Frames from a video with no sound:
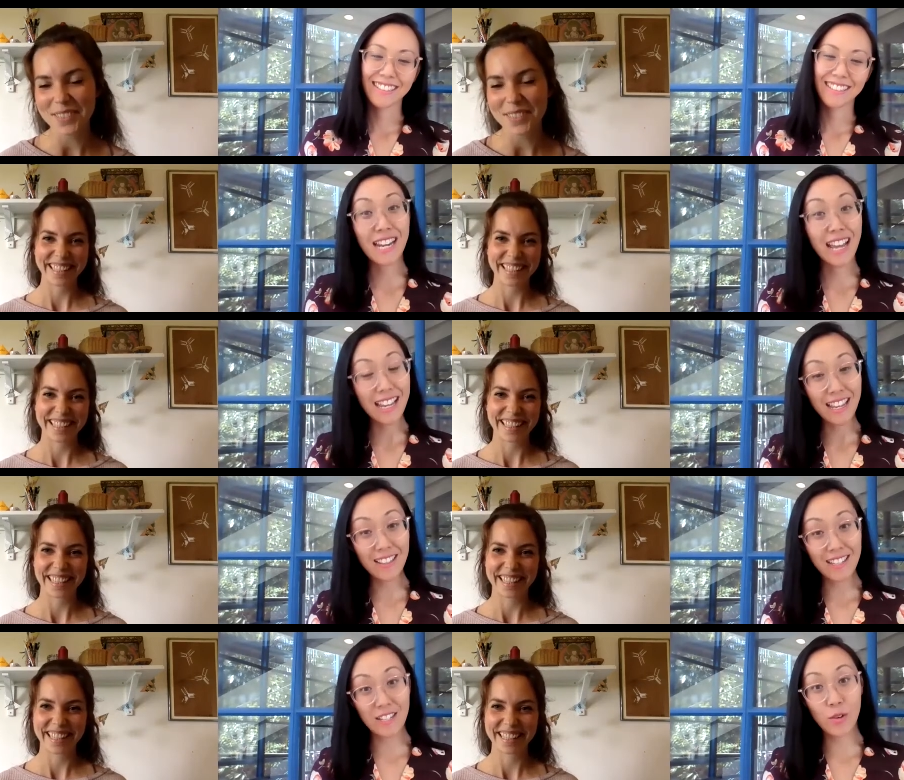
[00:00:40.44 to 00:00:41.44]
Speaker 1: Today,
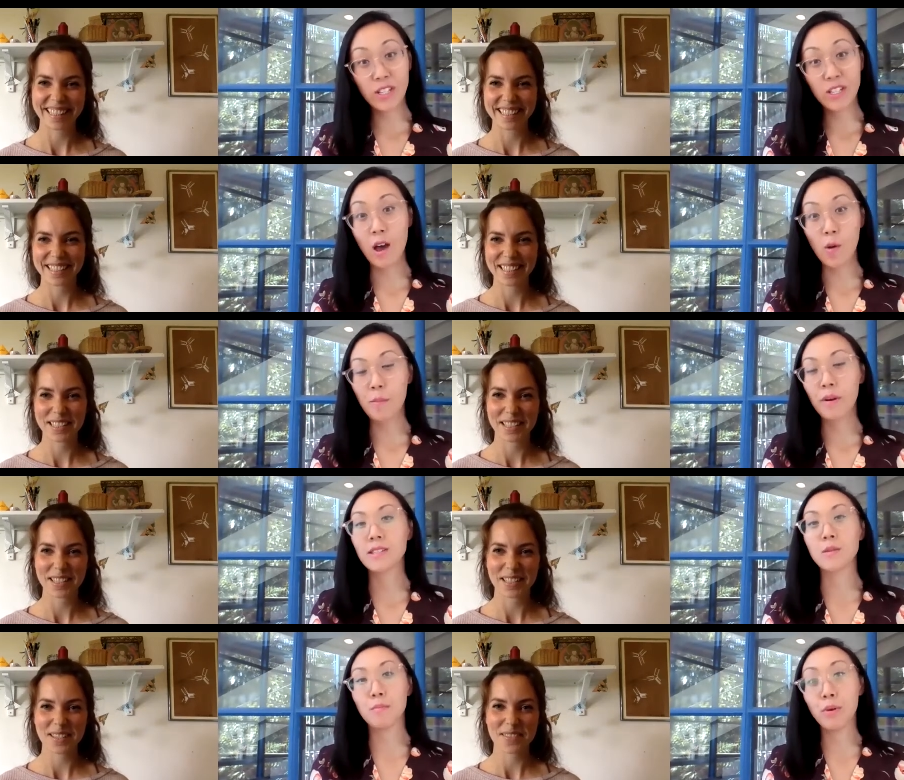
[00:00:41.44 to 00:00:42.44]
Keeley is going to help
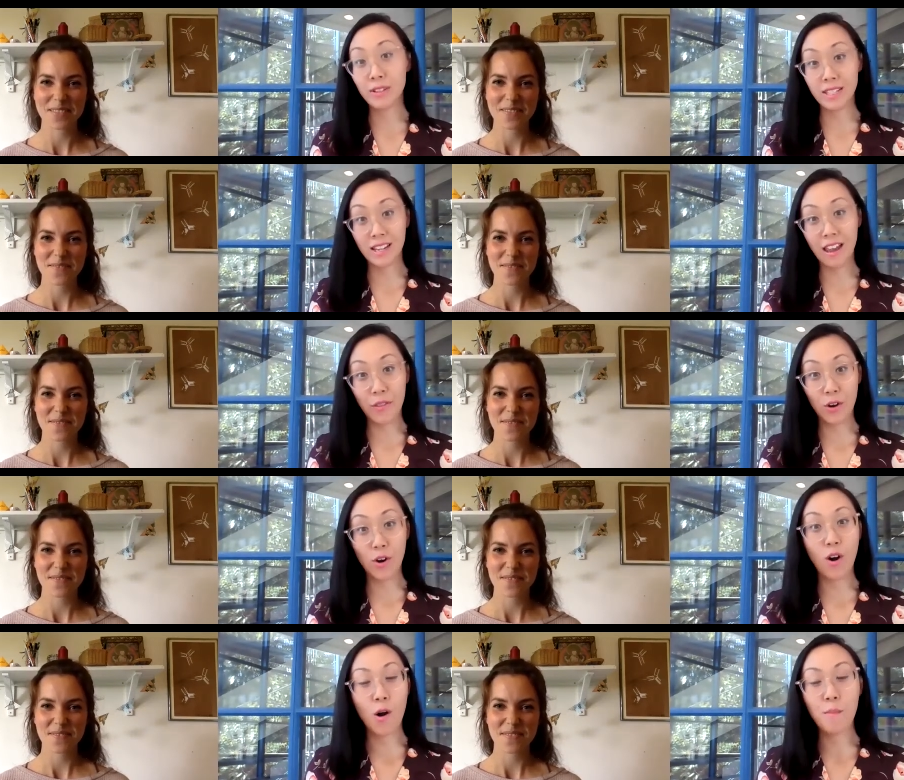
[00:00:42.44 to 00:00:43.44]
us put together
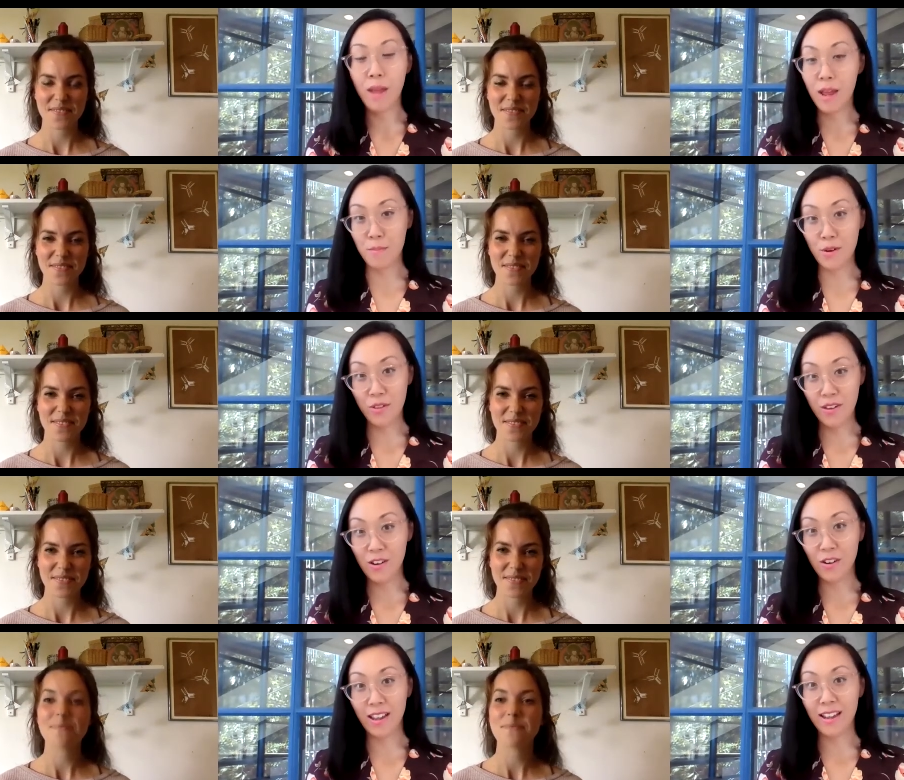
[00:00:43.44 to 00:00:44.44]
our paper
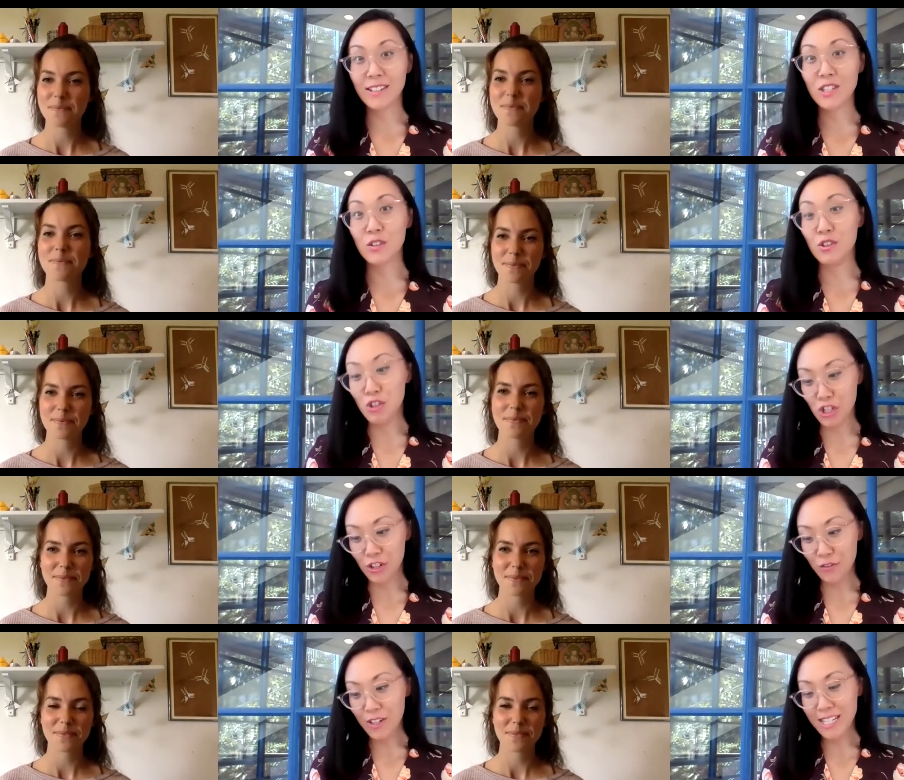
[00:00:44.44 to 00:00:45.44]
theater kit. So you
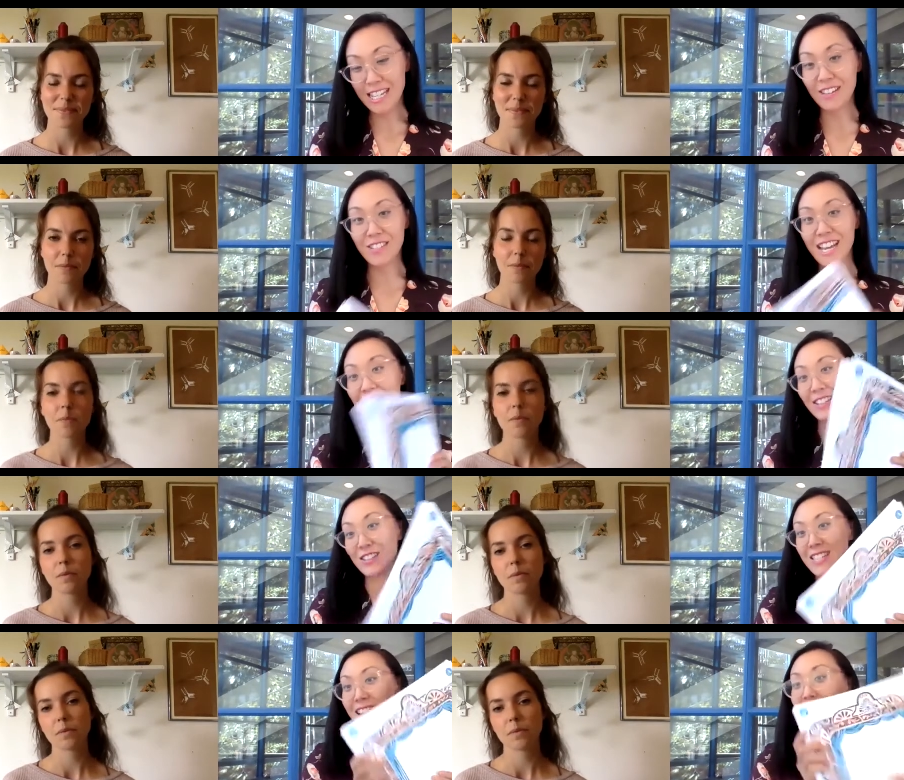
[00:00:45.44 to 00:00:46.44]
should have received it. It
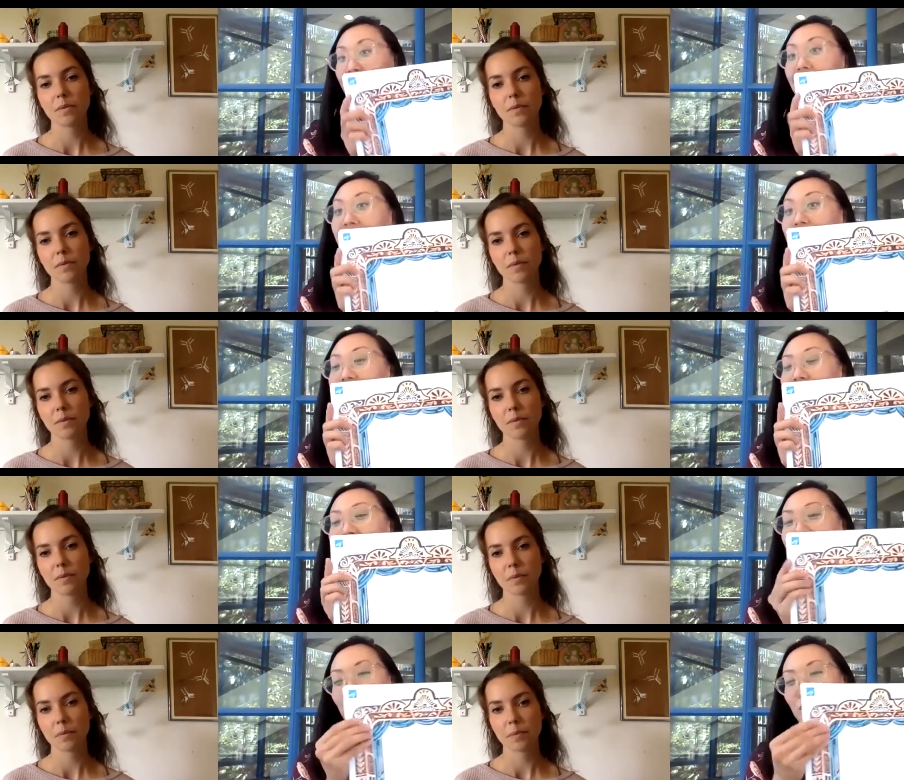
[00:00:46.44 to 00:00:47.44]
looks like this,
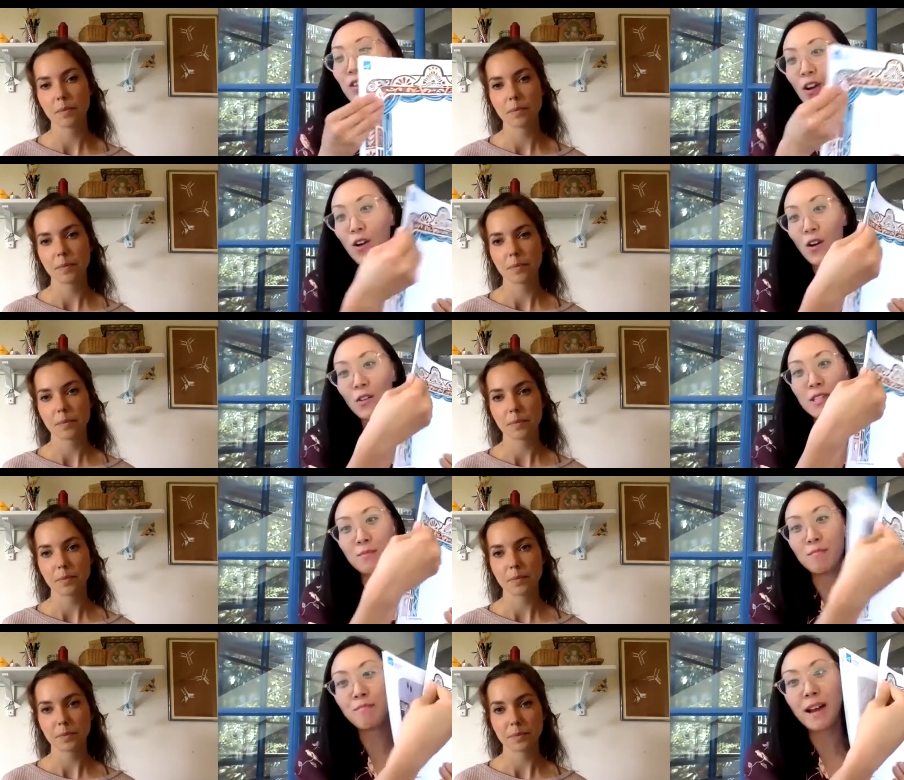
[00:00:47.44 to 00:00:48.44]
and you've got all
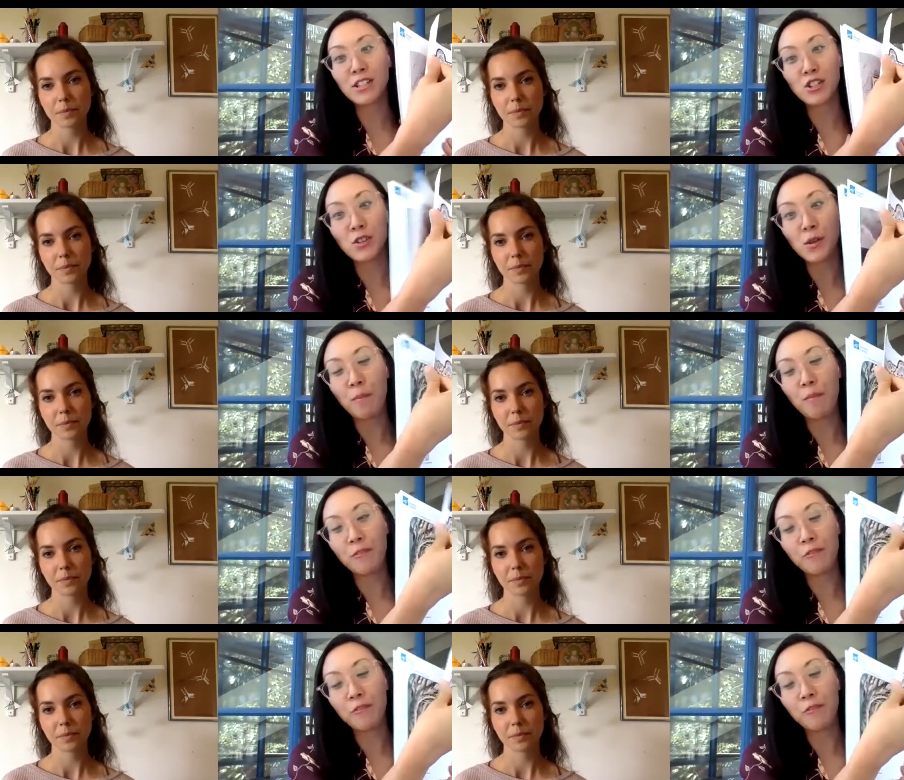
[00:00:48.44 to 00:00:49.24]
these magical